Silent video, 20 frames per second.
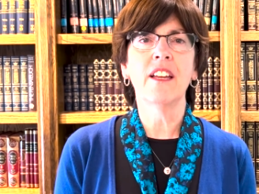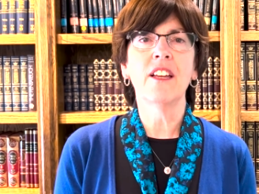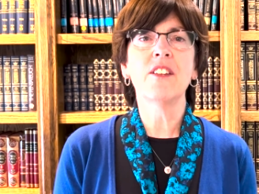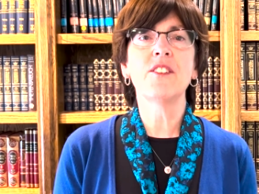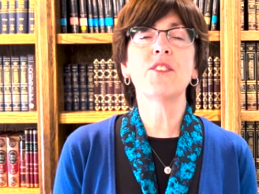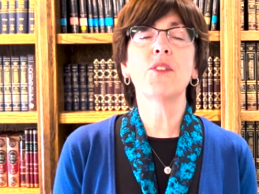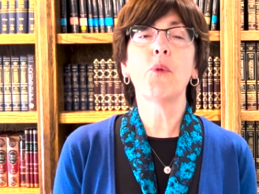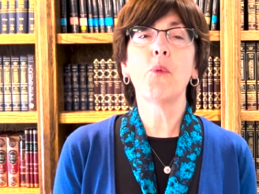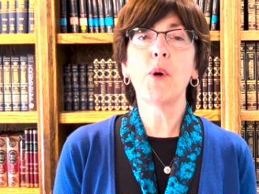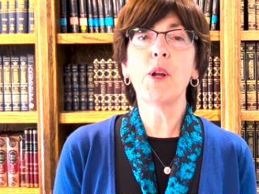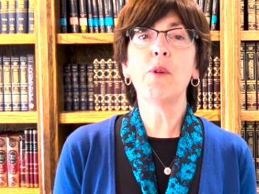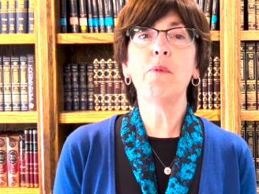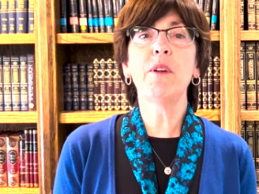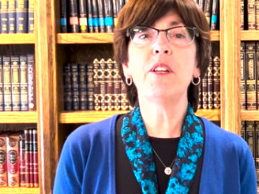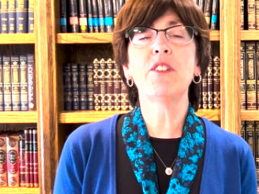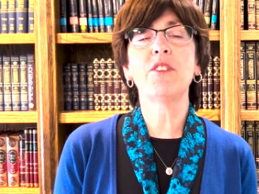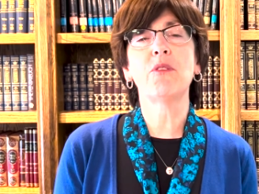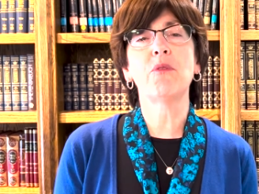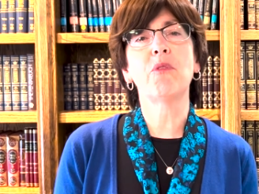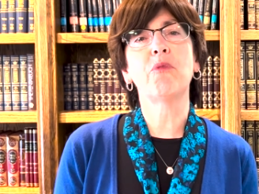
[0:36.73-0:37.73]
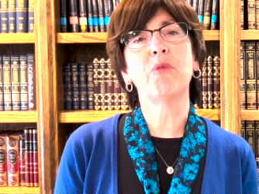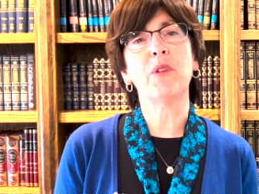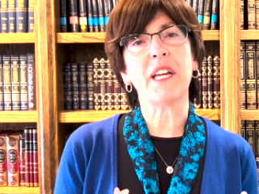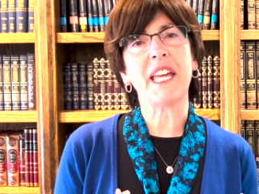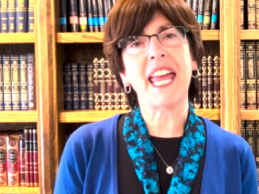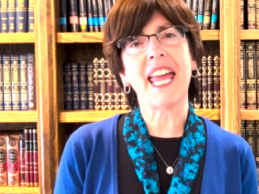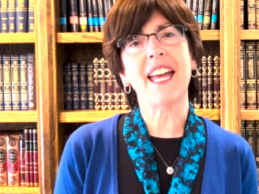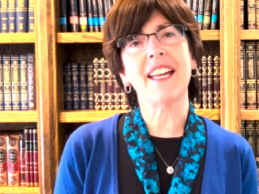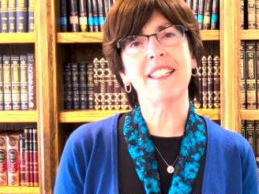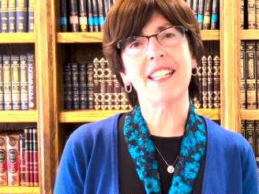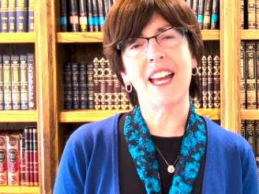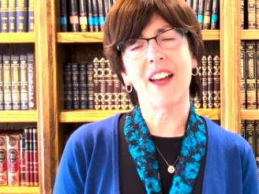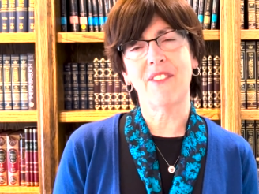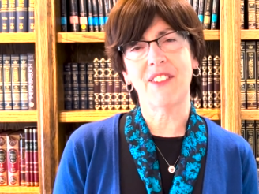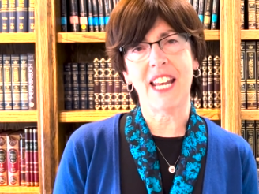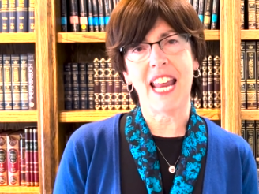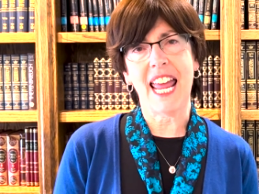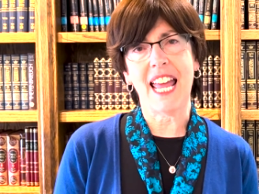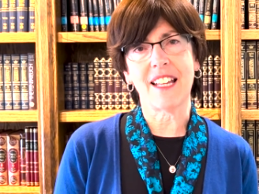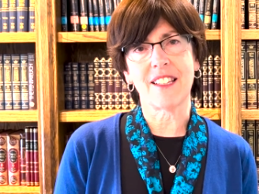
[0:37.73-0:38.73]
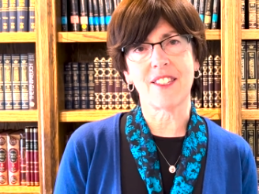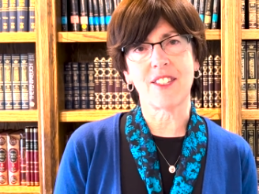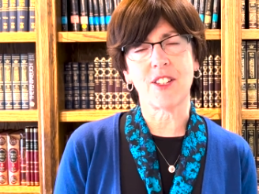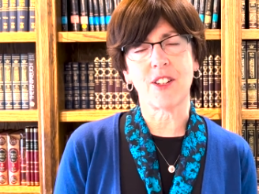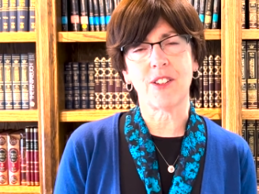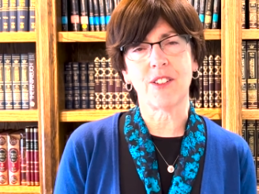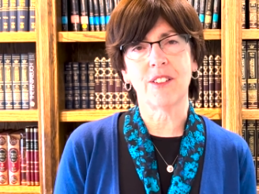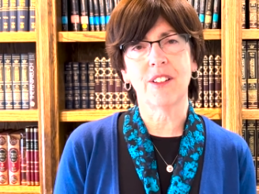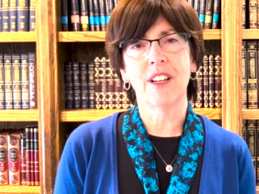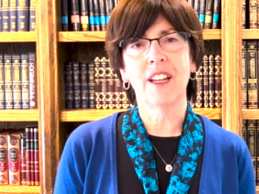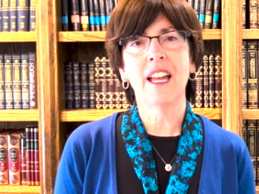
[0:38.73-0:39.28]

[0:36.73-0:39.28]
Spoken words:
So what do we do if we can't have an answer?